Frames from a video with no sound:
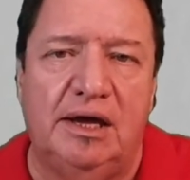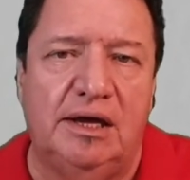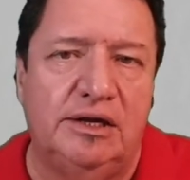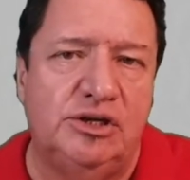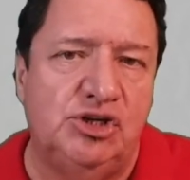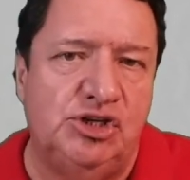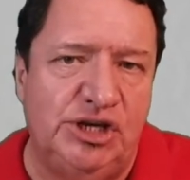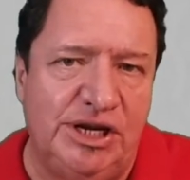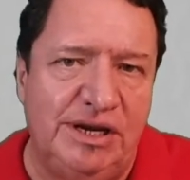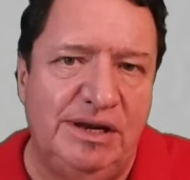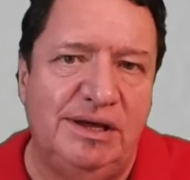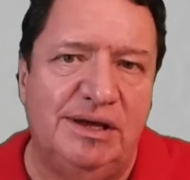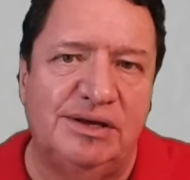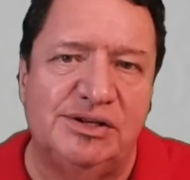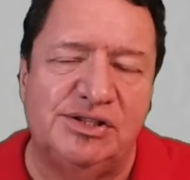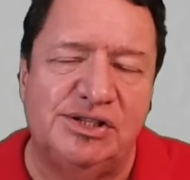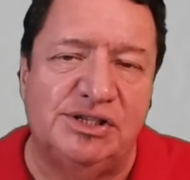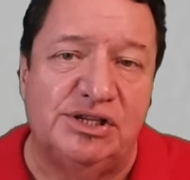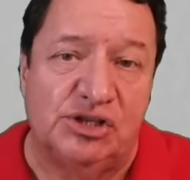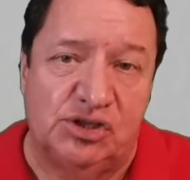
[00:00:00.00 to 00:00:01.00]

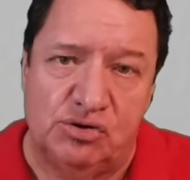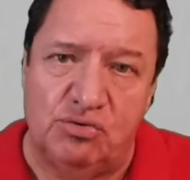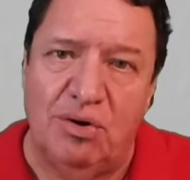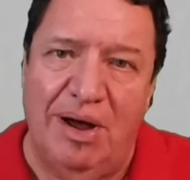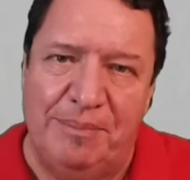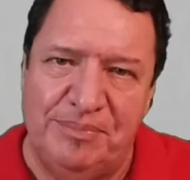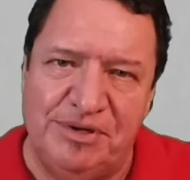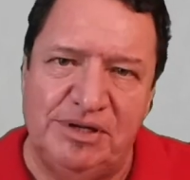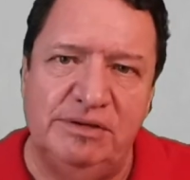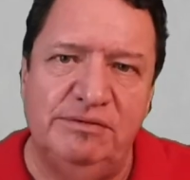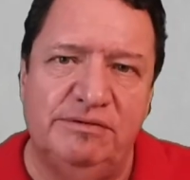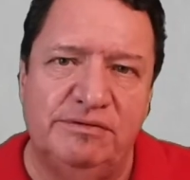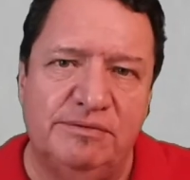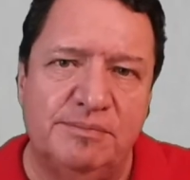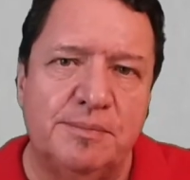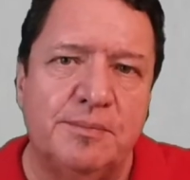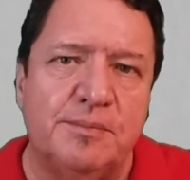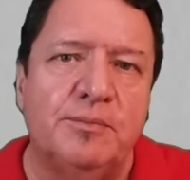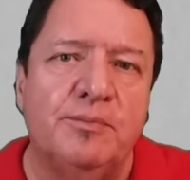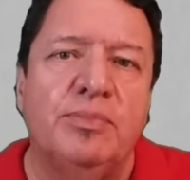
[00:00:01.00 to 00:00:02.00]
Genius Disruptive.
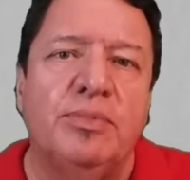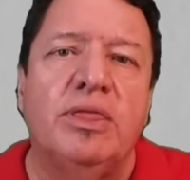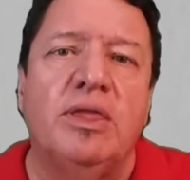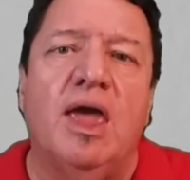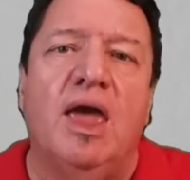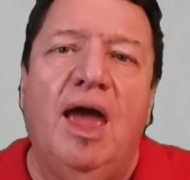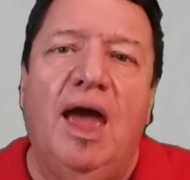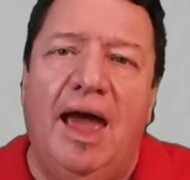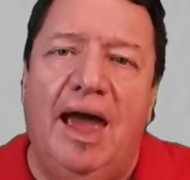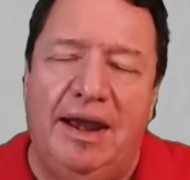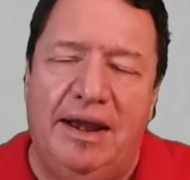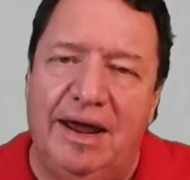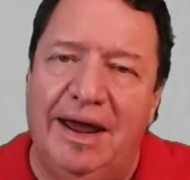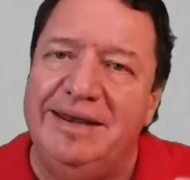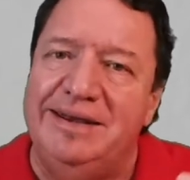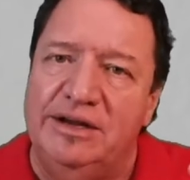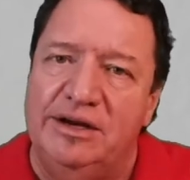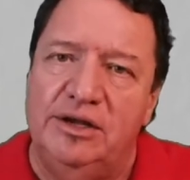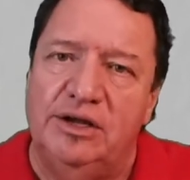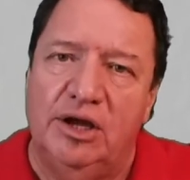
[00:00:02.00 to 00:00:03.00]
And I
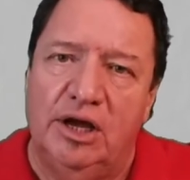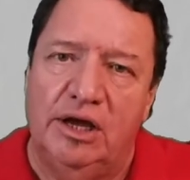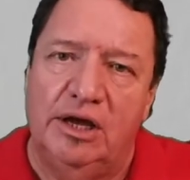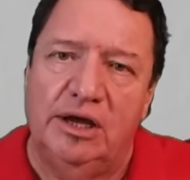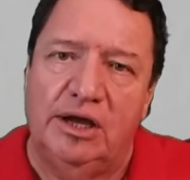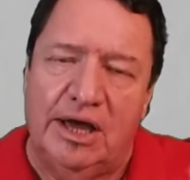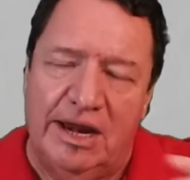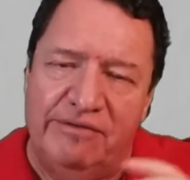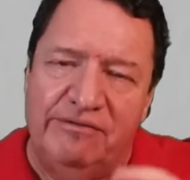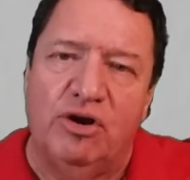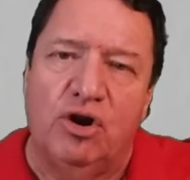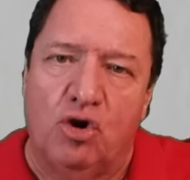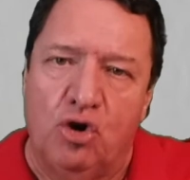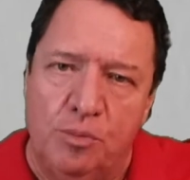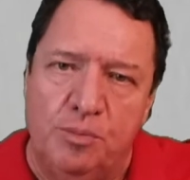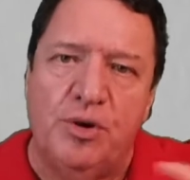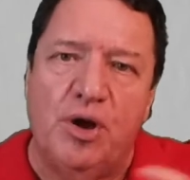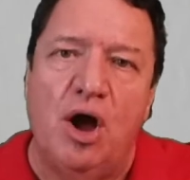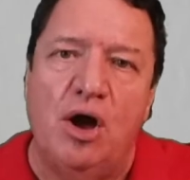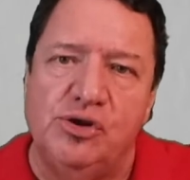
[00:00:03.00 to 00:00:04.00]
did a kind of a
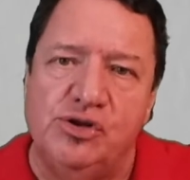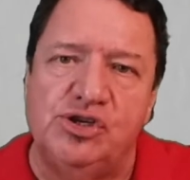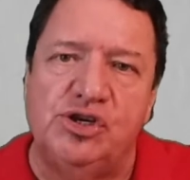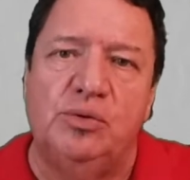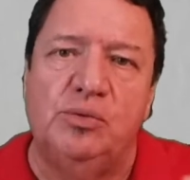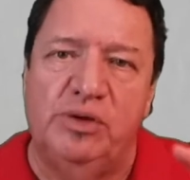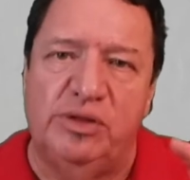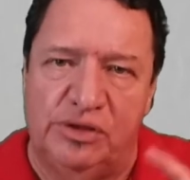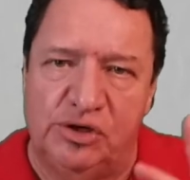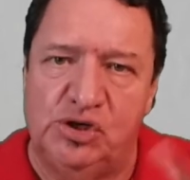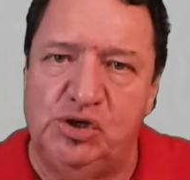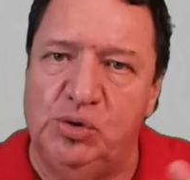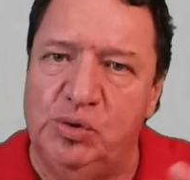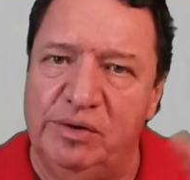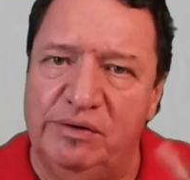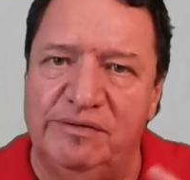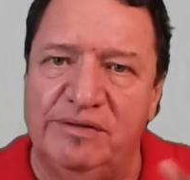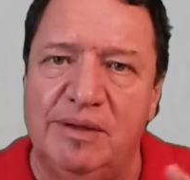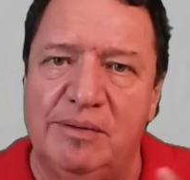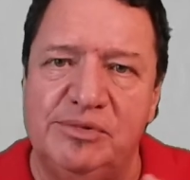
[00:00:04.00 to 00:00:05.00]
group coaching with the two
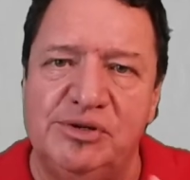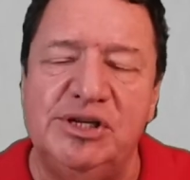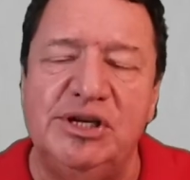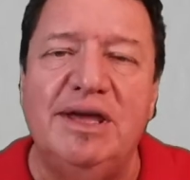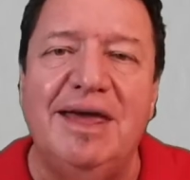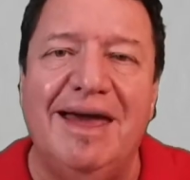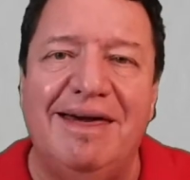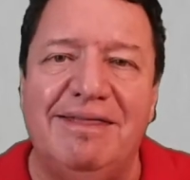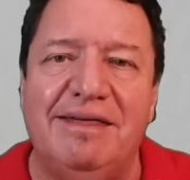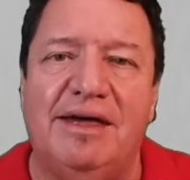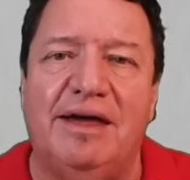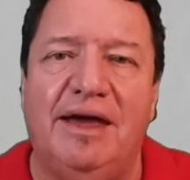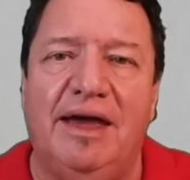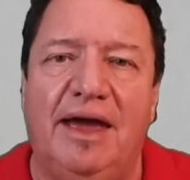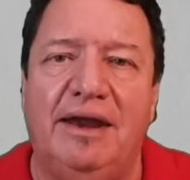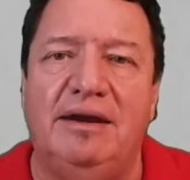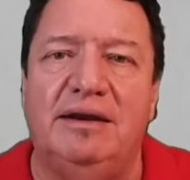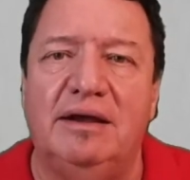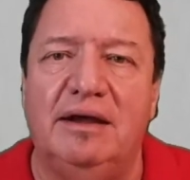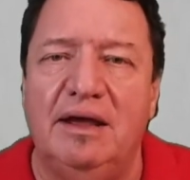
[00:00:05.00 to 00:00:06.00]
of them together.
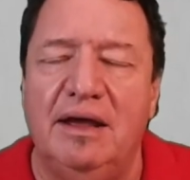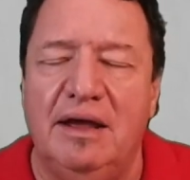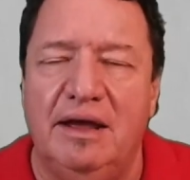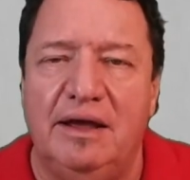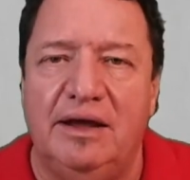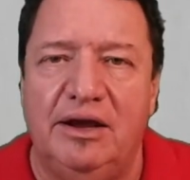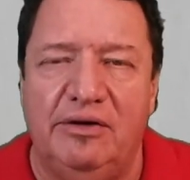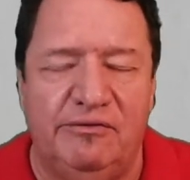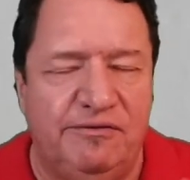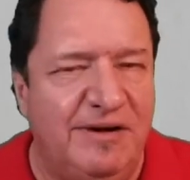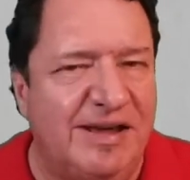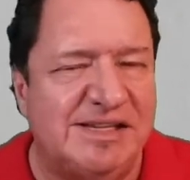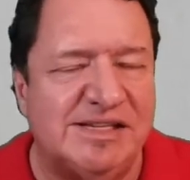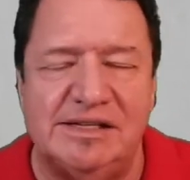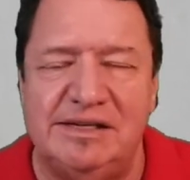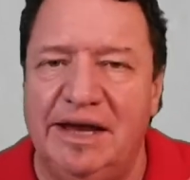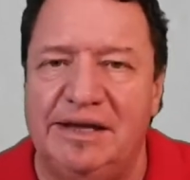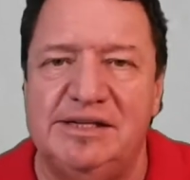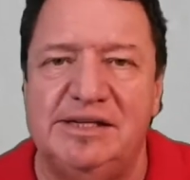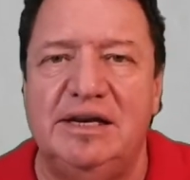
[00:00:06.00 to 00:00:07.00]
And
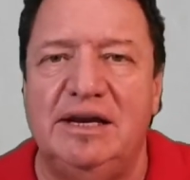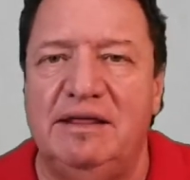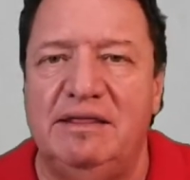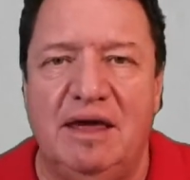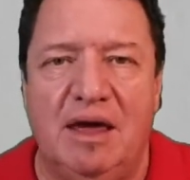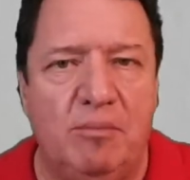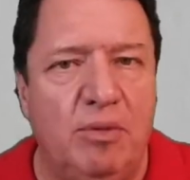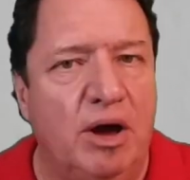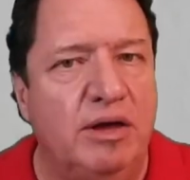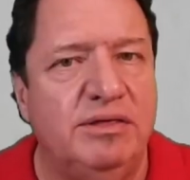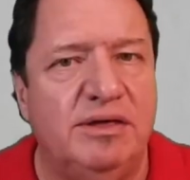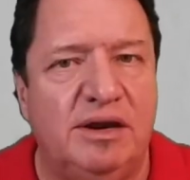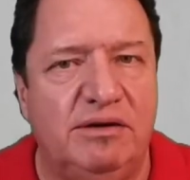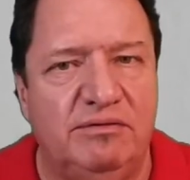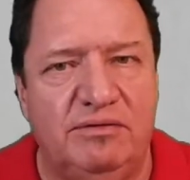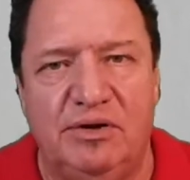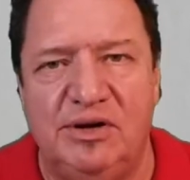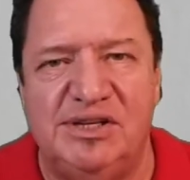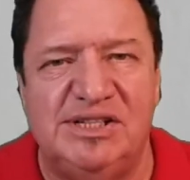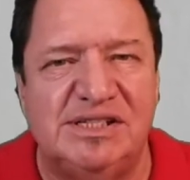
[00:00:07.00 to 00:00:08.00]
fascinatingly, they both had a
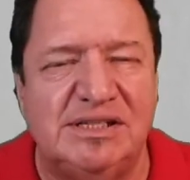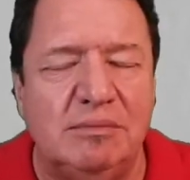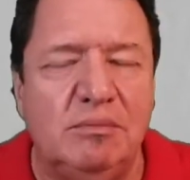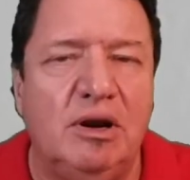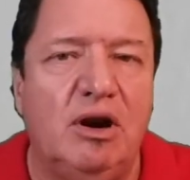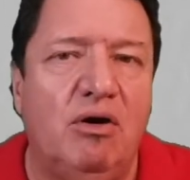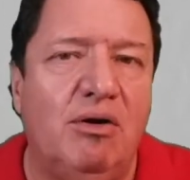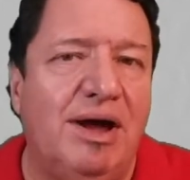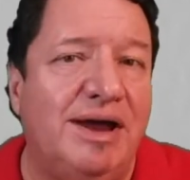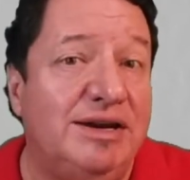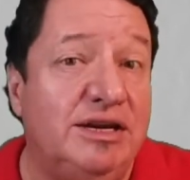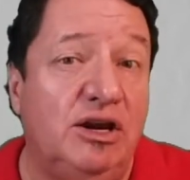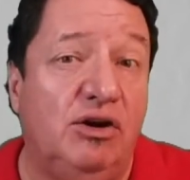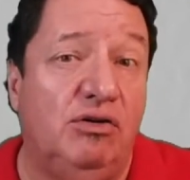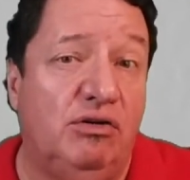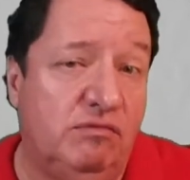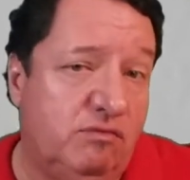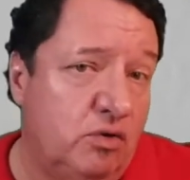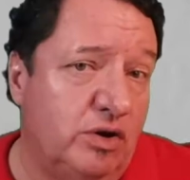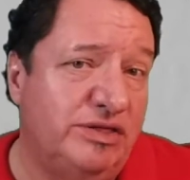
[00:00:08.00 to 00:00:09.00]
very similar idea
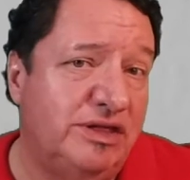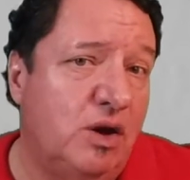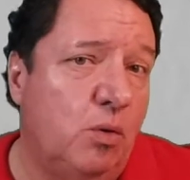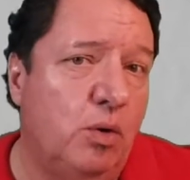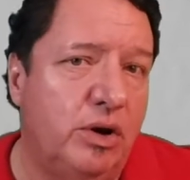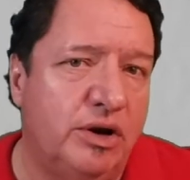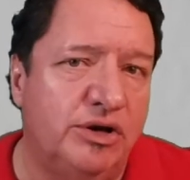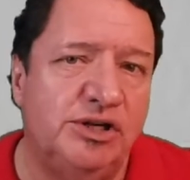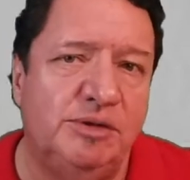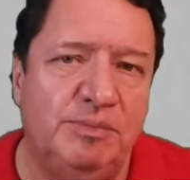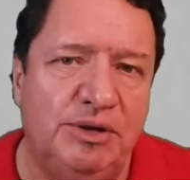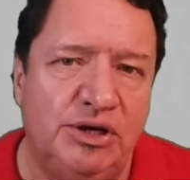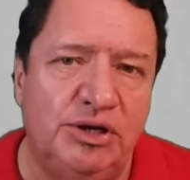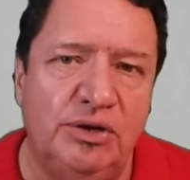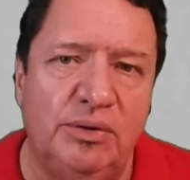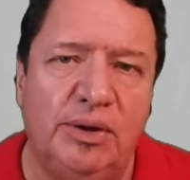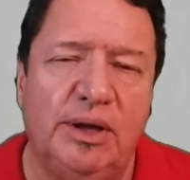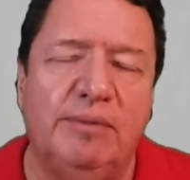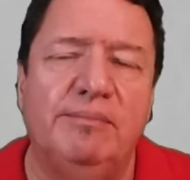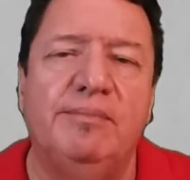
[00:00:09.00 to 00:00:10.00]
of what they wanted to be
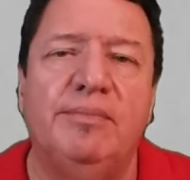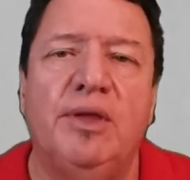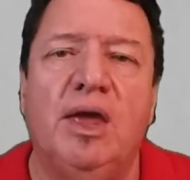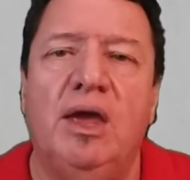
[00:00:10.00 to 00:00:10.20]
doing.